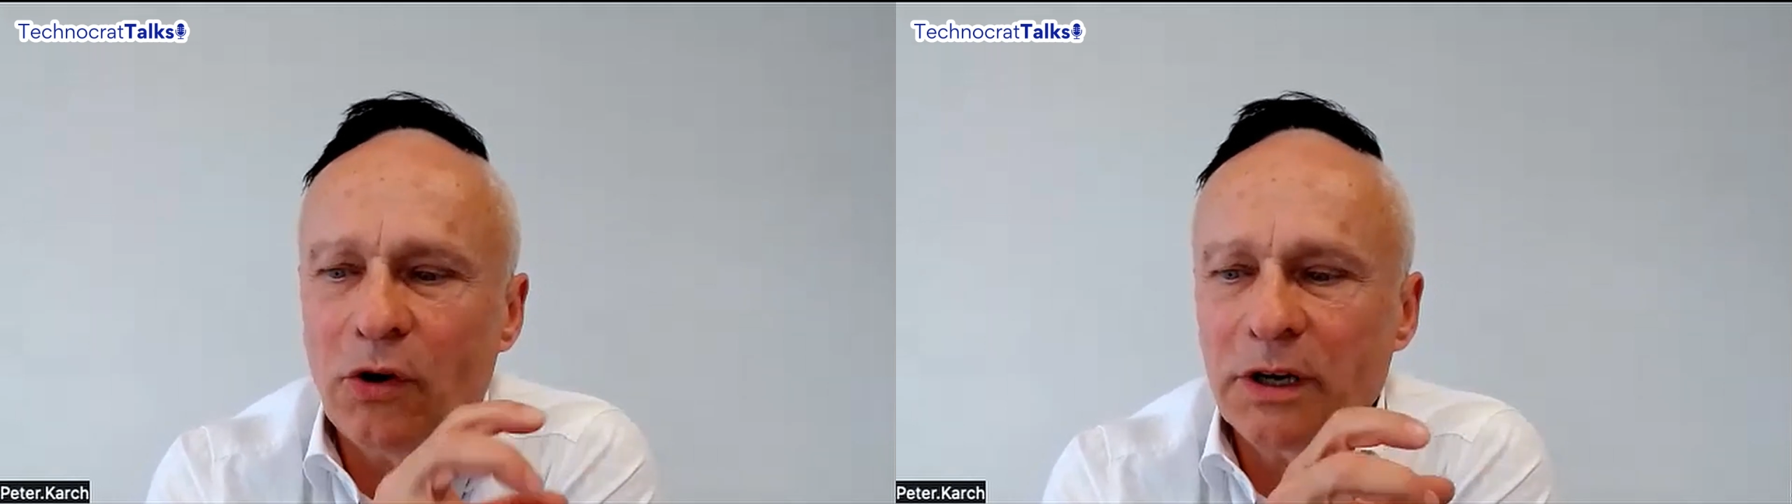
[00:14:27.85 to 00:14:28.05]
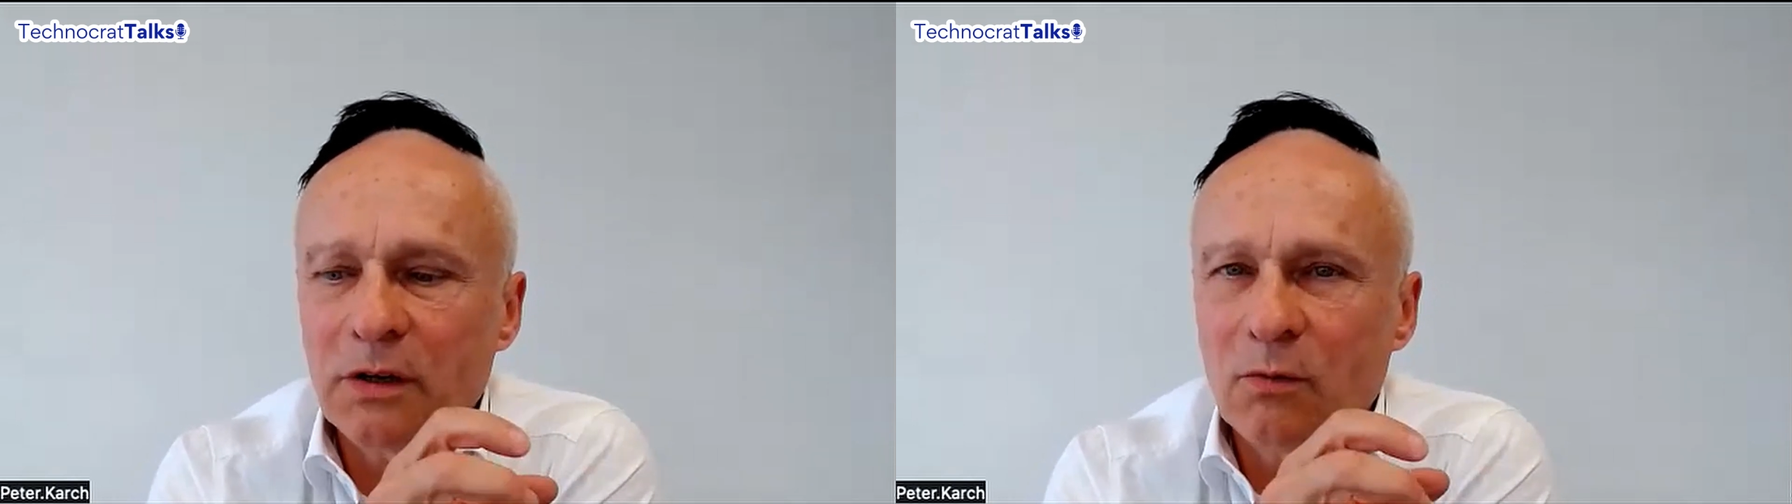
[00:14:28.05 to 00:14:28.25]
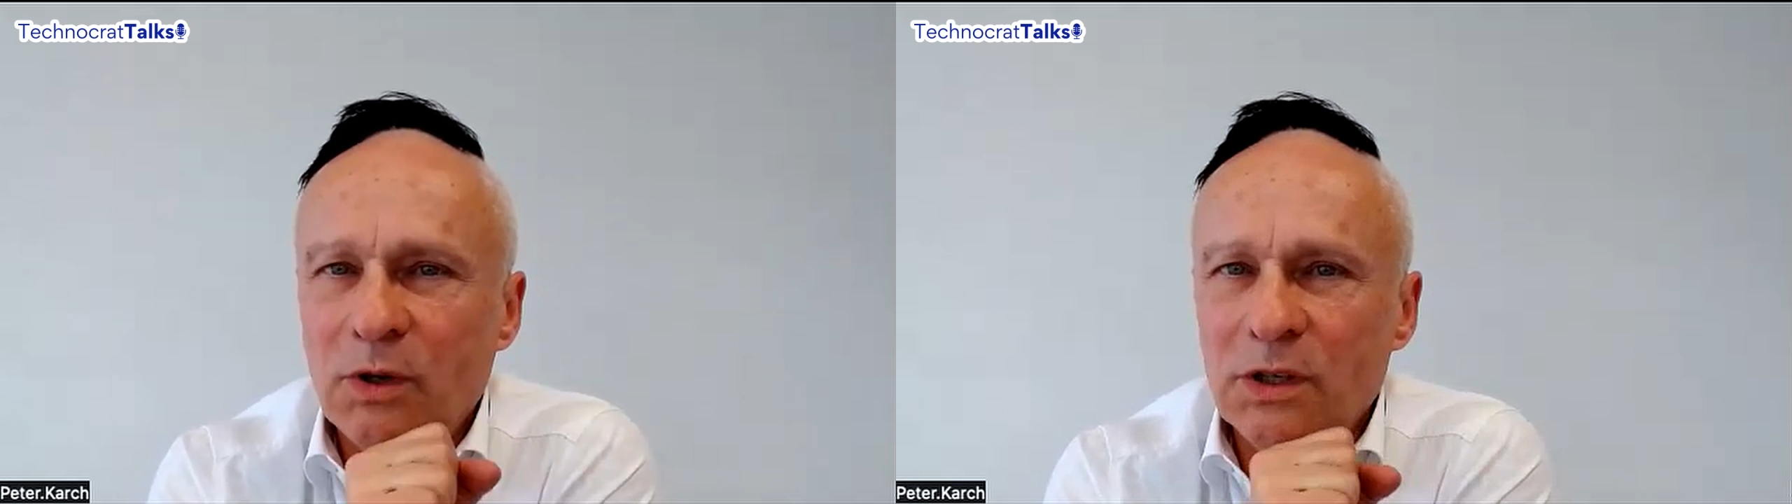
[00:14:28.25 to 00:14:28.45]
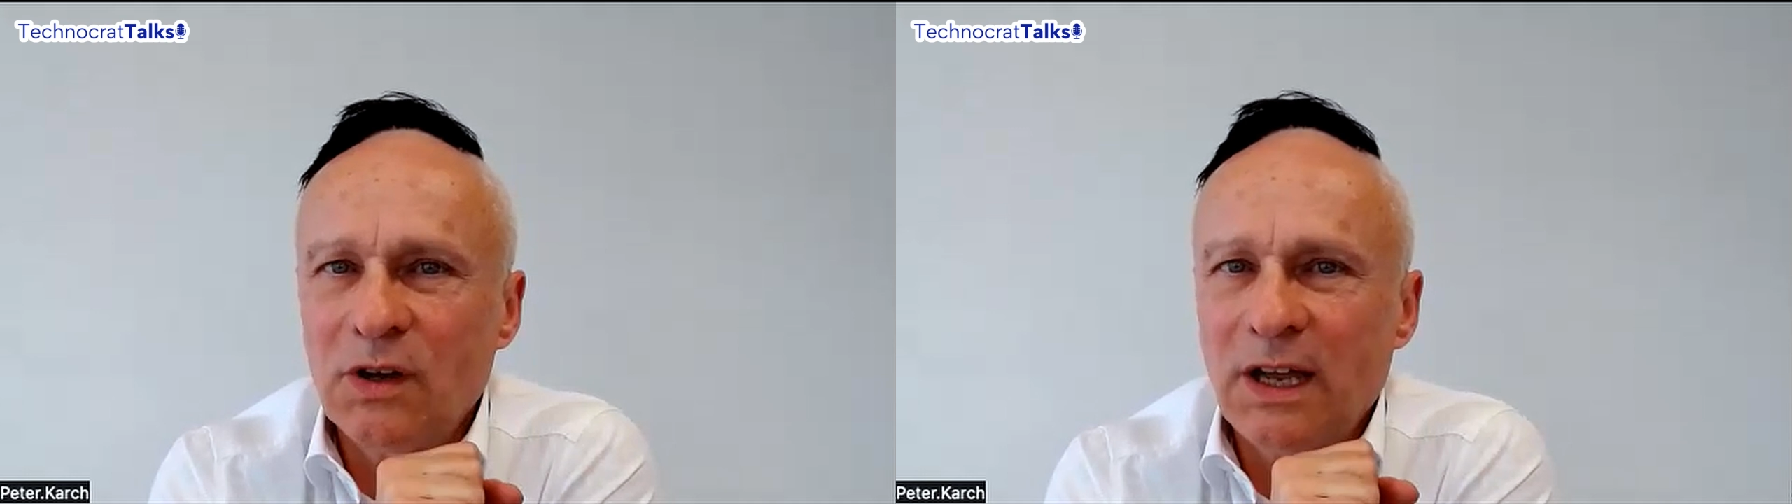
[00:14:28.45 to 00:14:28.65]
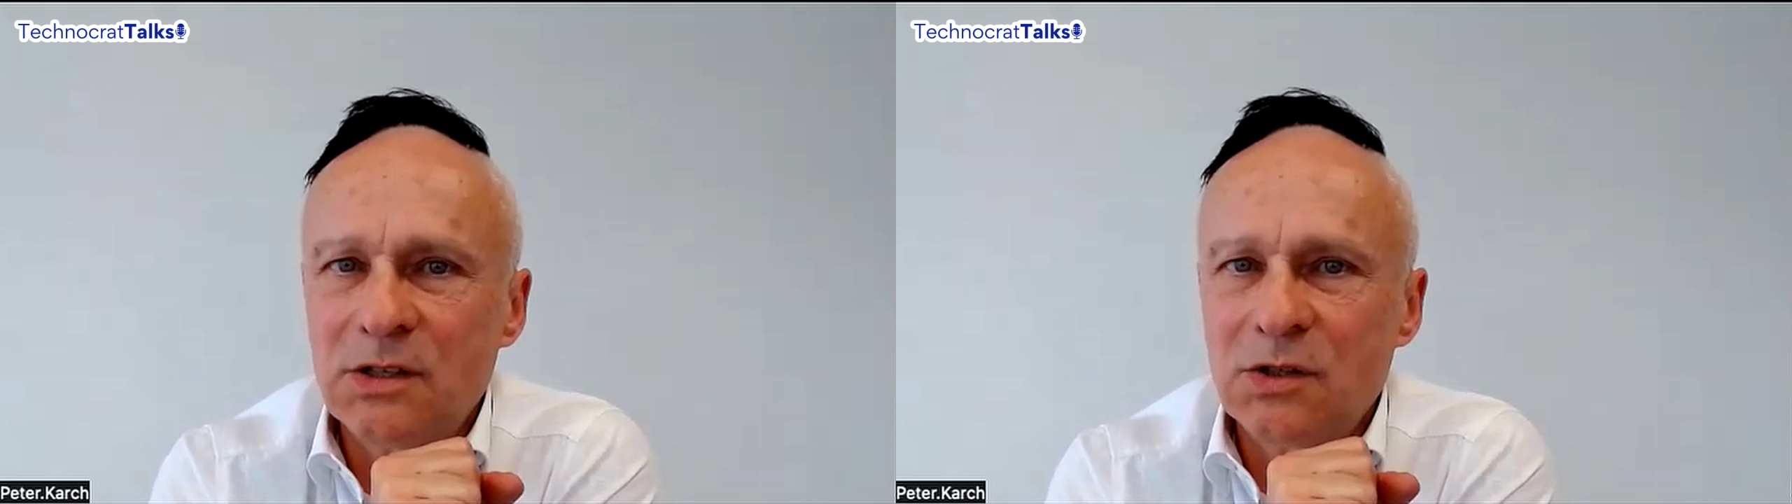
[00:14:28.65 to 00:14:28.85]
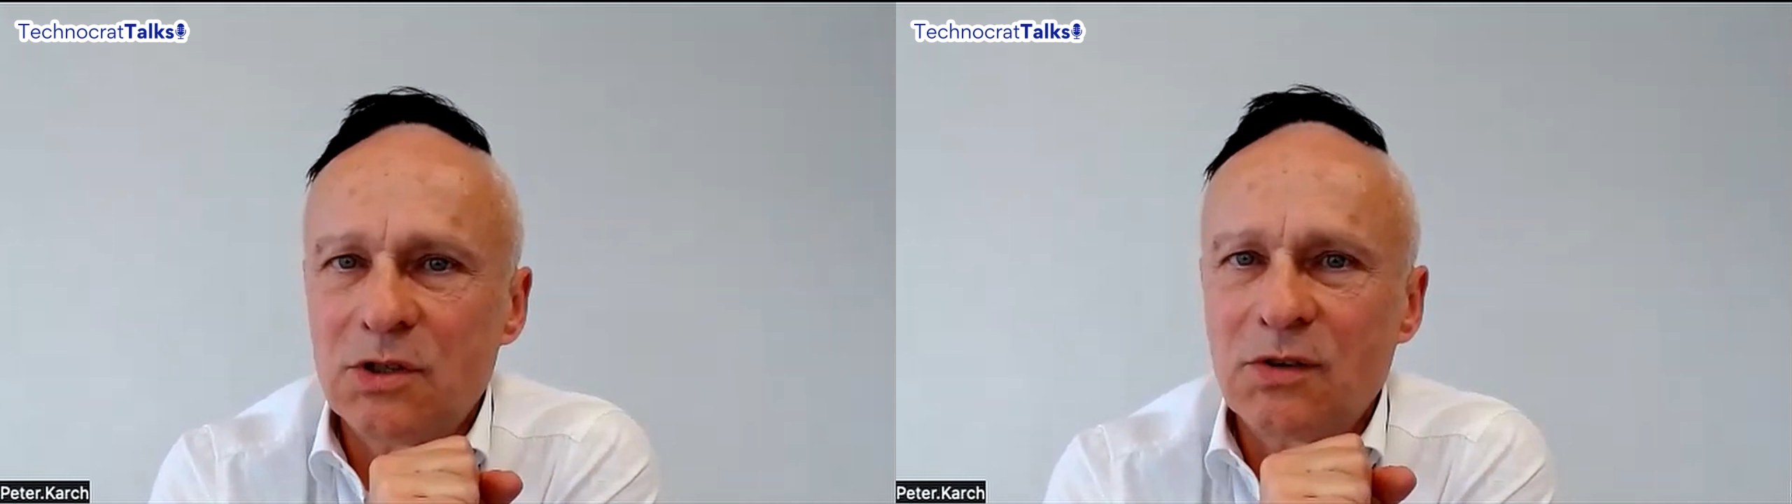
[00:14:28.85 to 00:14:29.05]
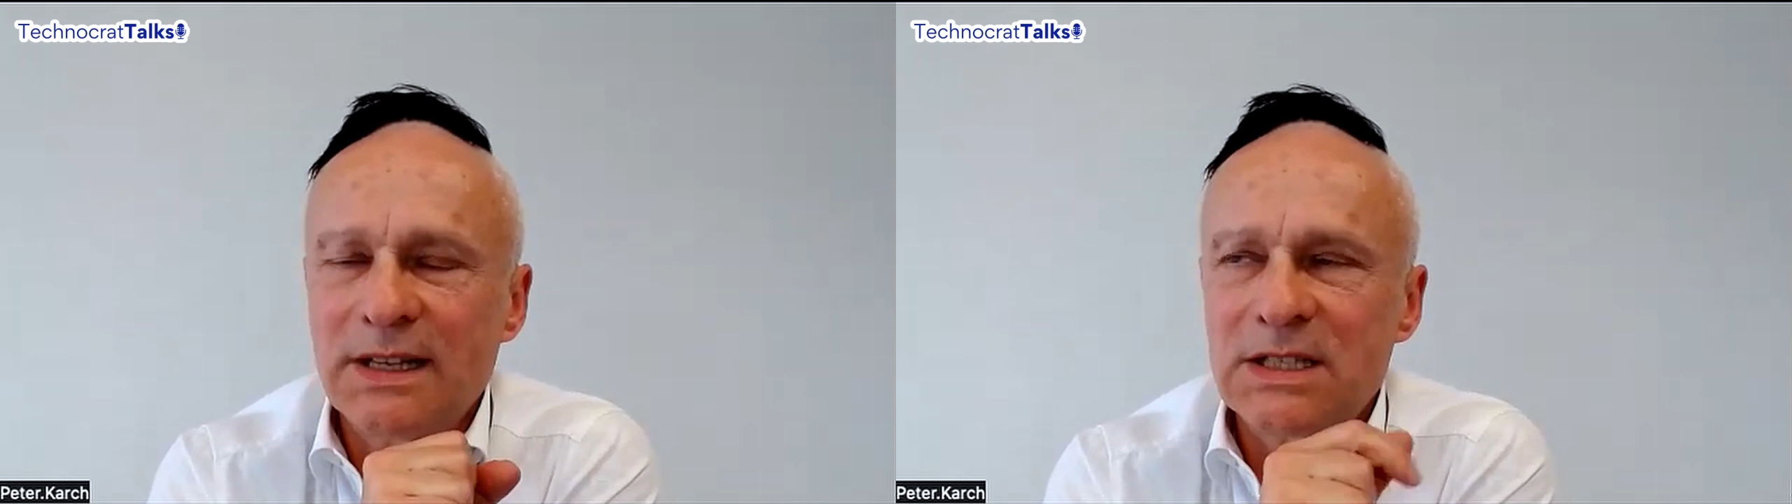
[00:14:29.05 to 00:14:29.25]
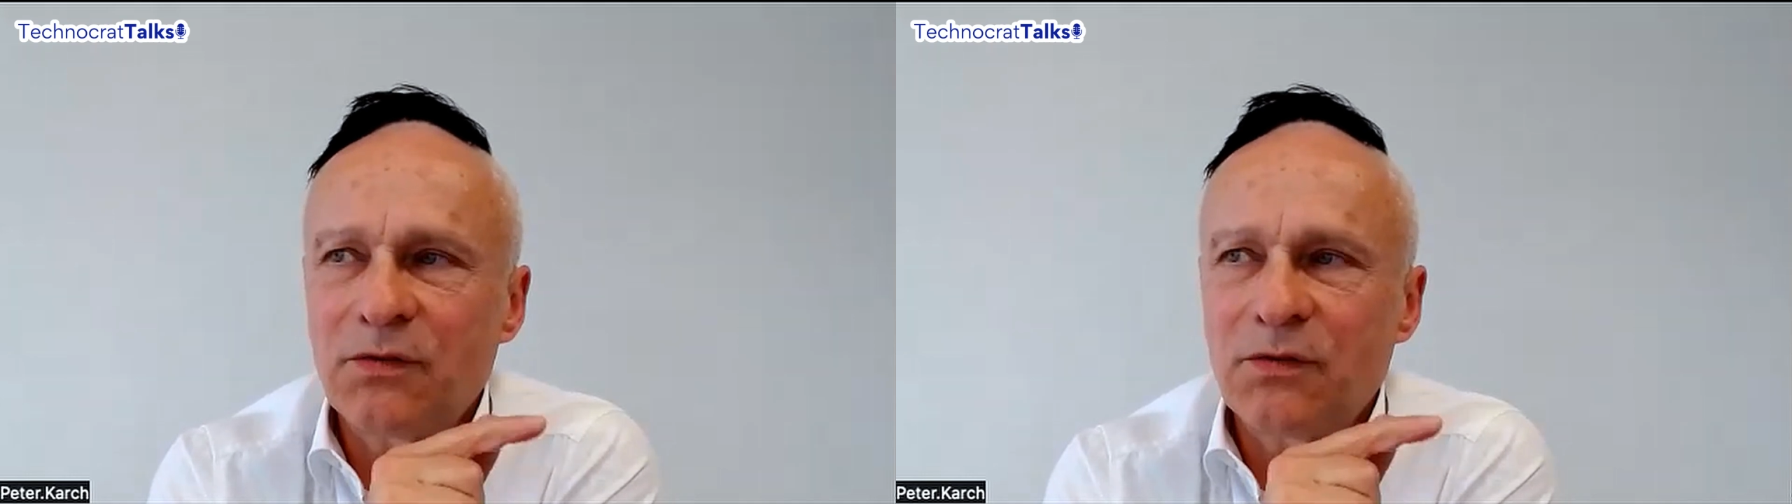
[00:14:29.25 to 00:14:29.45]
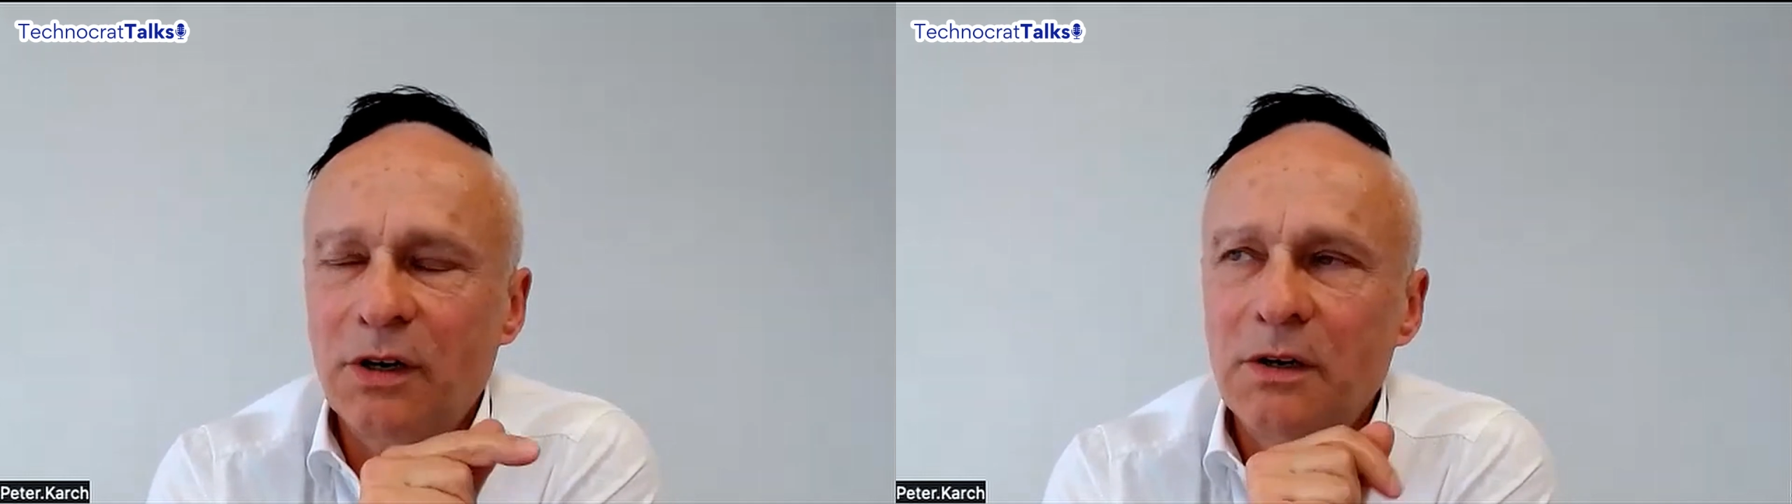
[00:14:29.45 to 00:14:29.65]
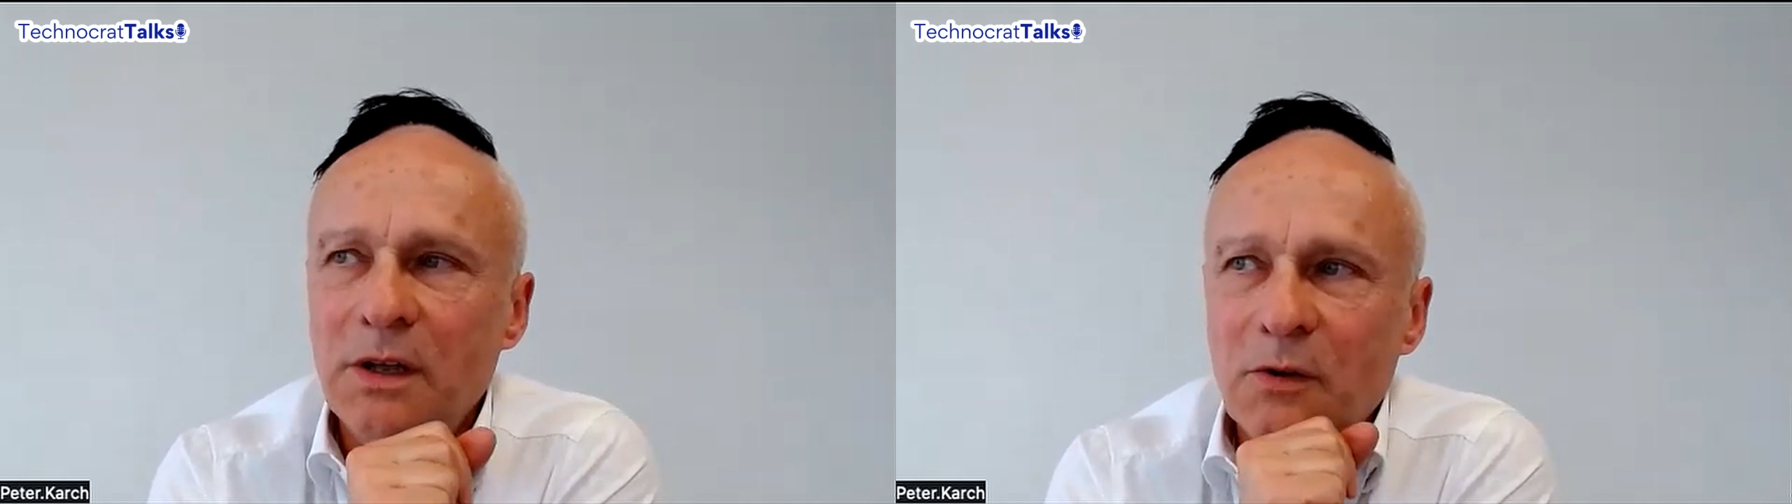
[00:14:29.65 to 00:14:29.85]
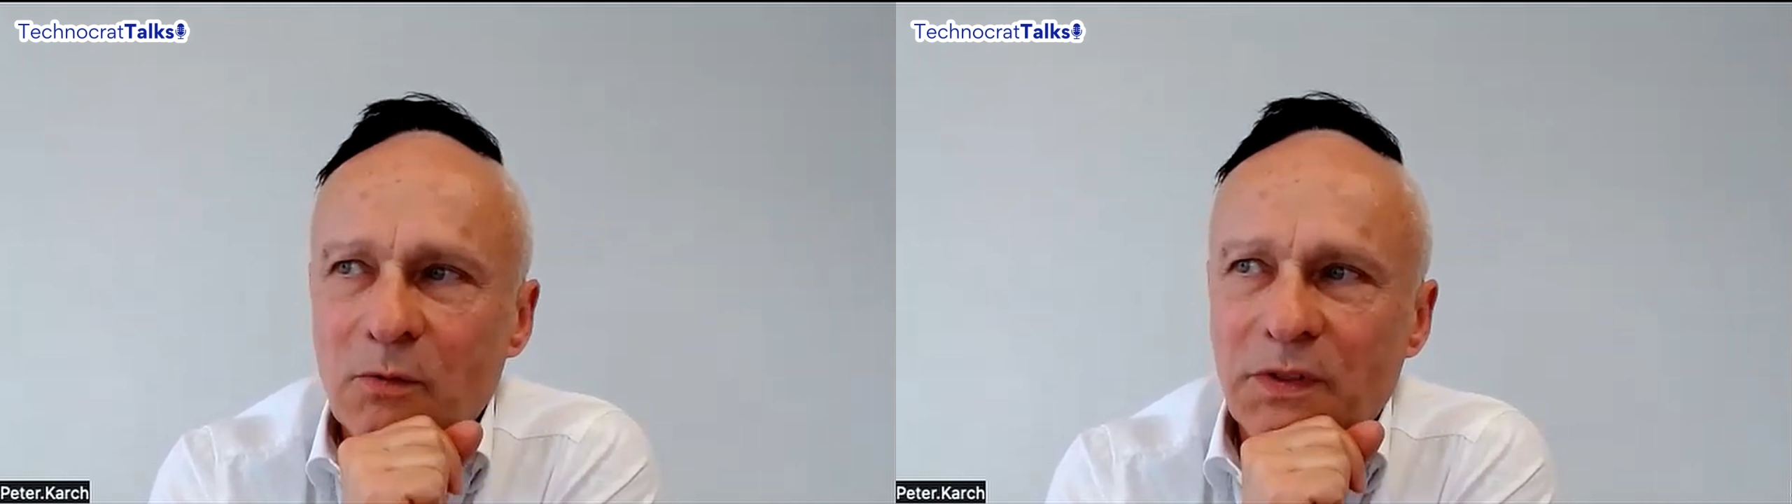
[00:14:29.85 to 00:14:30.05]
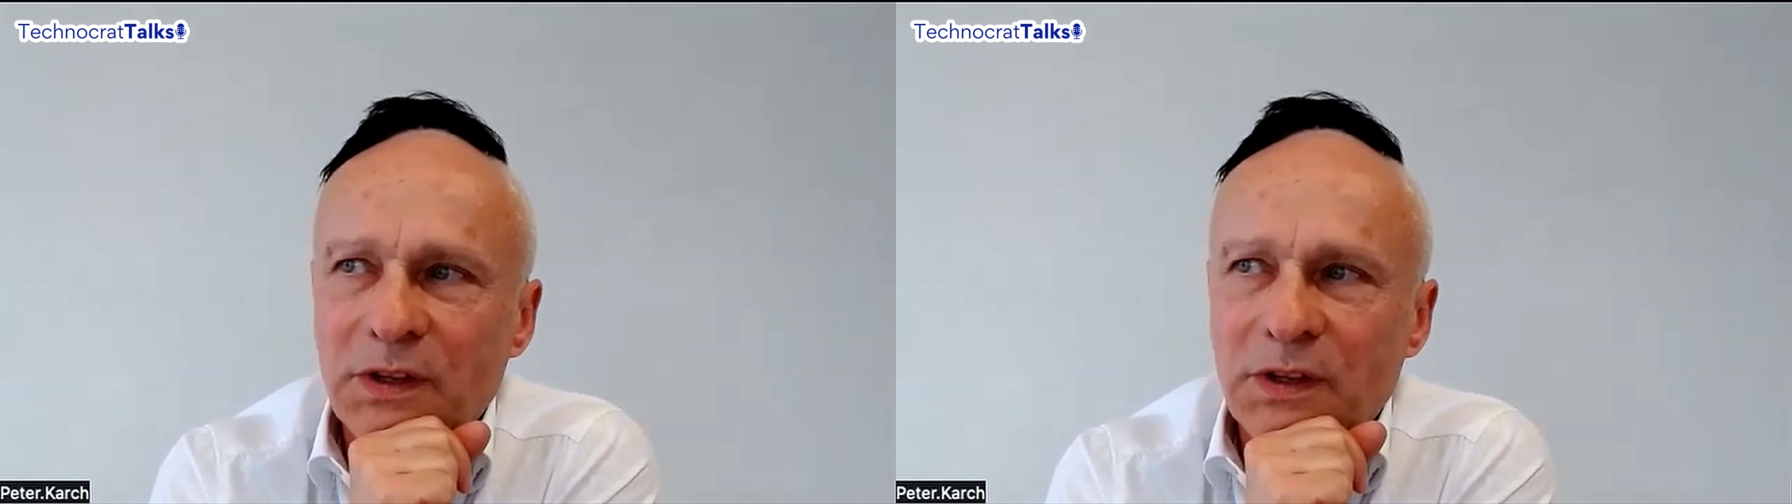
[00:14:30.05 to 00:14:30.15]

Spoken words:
what you have to transfer with